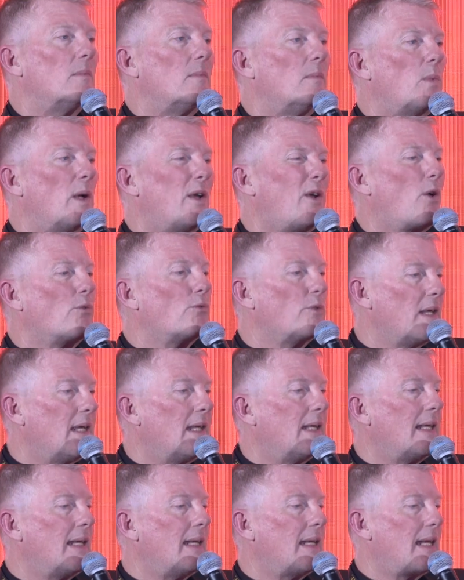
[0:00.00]

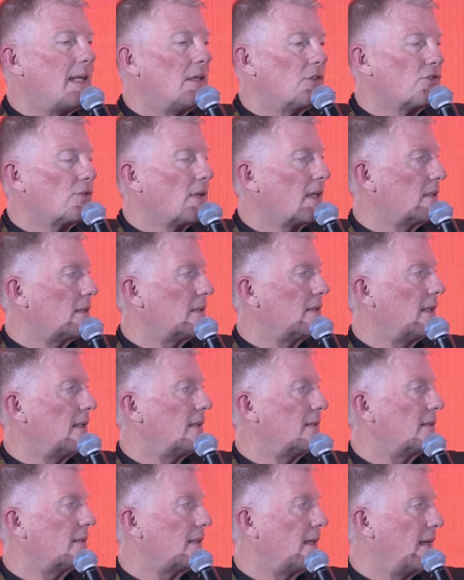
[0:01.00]
really
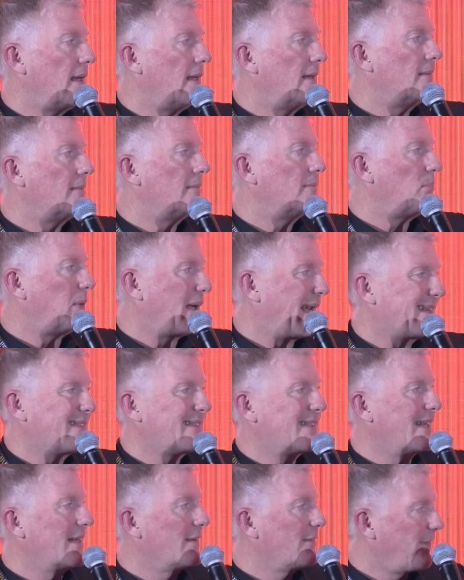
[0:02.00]
interested in
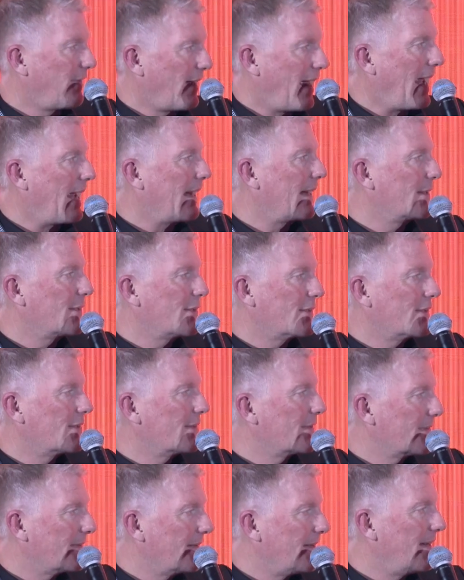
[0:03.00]
planting
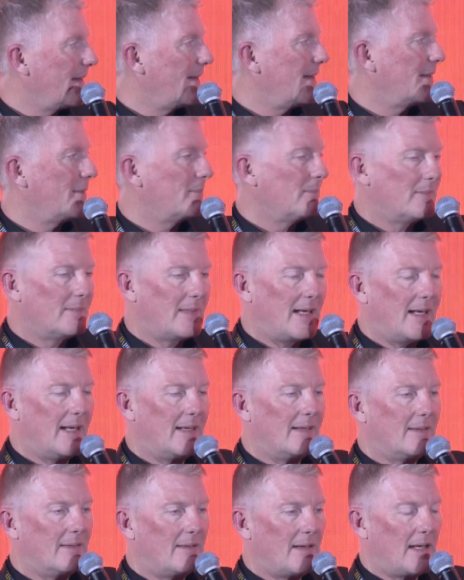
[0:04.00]
flags
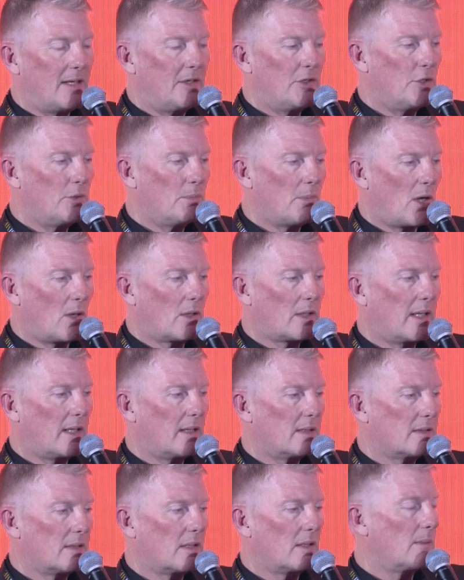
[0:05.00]
in new
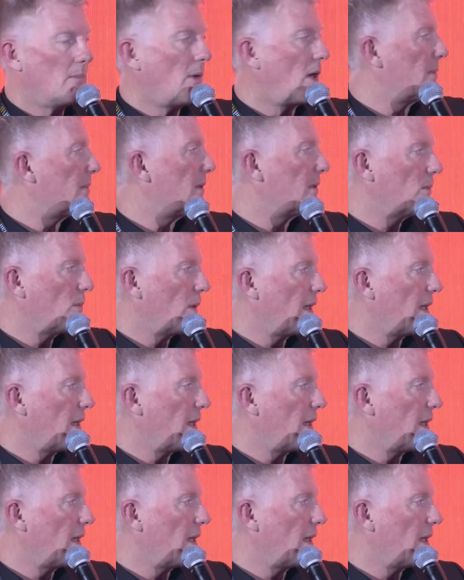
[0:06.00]
markets at the moment.